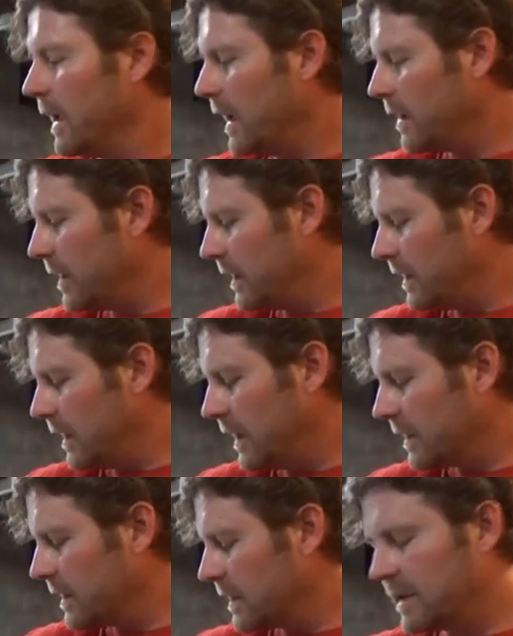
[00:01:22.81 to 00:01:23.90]
And I mean,
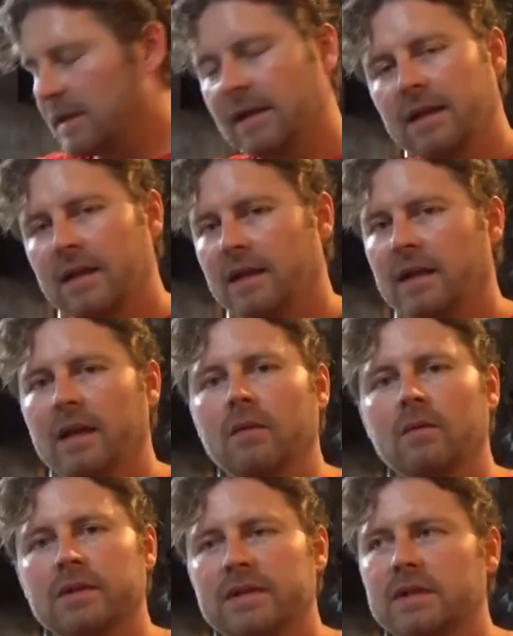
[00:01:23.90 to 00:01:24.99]
it's it
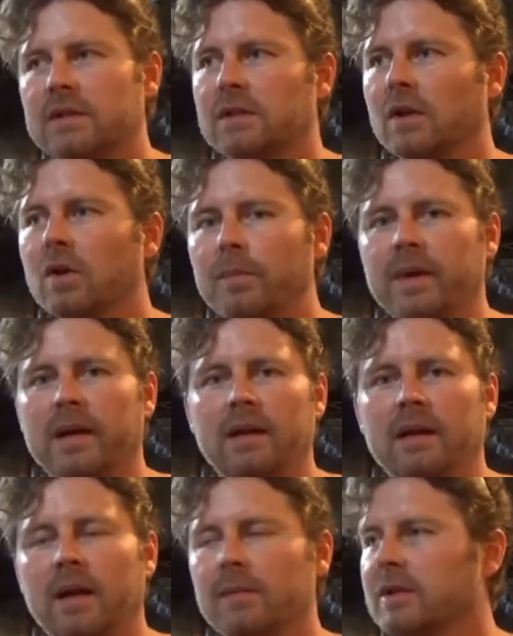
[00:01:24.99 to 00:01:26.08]
was stupid.
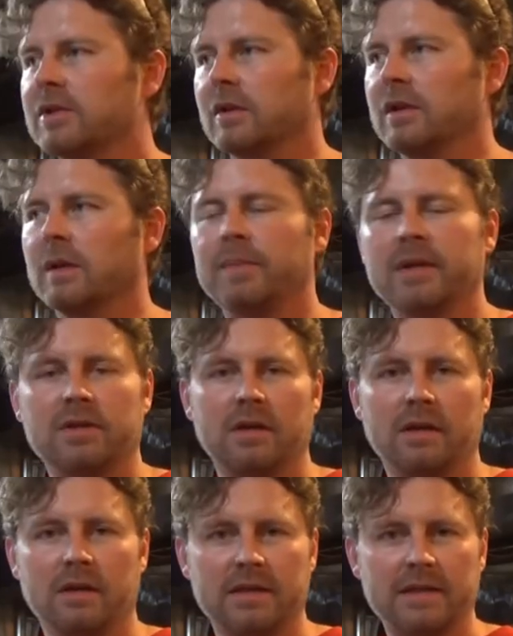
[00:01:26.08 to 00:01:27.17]
I'm going to show you a picture
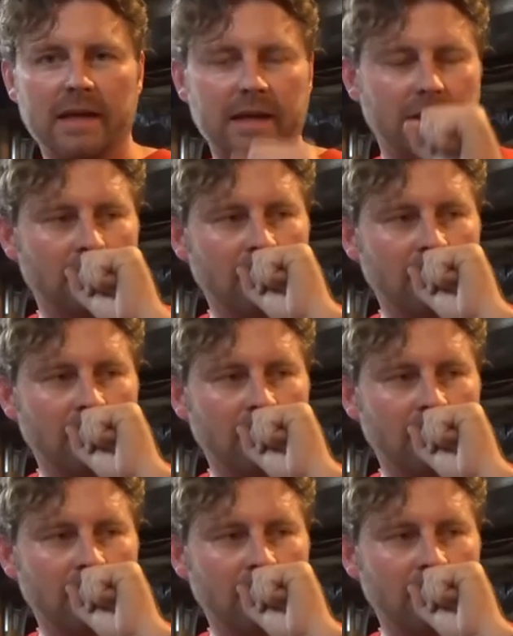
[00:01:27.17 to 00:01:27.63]
here in a second